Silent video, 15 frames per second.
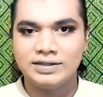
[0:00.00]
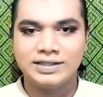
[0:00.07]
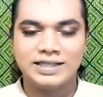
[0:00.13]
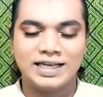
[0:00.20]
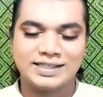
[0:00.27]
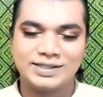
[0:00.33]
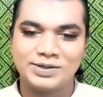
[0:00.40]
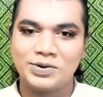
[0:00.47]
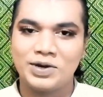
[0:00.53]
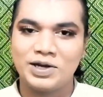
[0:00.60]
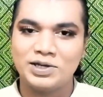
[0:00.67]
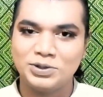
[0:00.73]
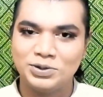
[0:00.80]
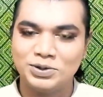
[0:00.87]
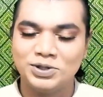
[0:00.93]
Yes, you can
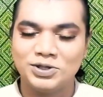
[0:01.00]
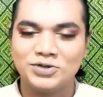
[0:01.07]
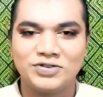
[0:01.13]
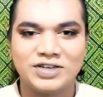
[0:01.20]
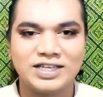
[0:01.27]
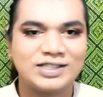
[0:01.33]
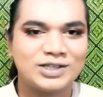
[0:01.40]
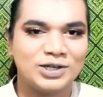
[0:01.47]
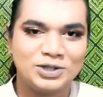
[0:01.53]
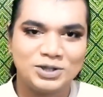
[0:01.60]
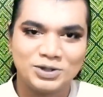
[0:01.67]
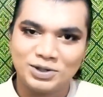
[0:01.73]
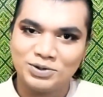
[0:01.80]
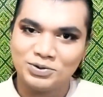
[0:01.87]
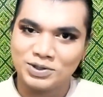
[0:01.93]
do your face
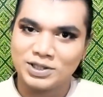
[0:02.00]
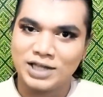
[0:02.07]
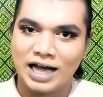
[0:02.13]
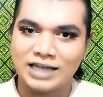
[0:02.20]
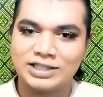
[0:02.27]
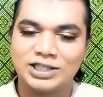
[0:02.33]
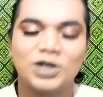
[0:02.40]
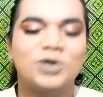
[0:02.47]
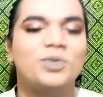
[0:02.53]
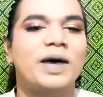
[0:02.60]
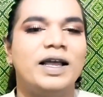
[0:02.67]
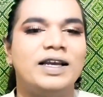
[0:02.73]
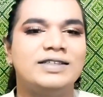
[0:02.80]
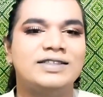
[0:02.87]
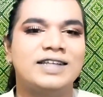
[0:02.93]
contouring with eyeshadow
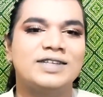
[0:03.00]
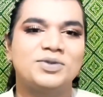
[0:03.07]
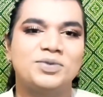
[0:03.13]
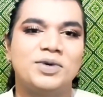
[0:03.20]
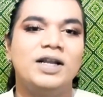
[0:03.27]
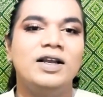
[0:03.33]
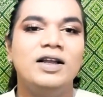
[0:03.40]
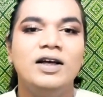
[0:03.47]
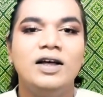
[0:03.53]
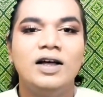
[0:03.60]
palettes as well.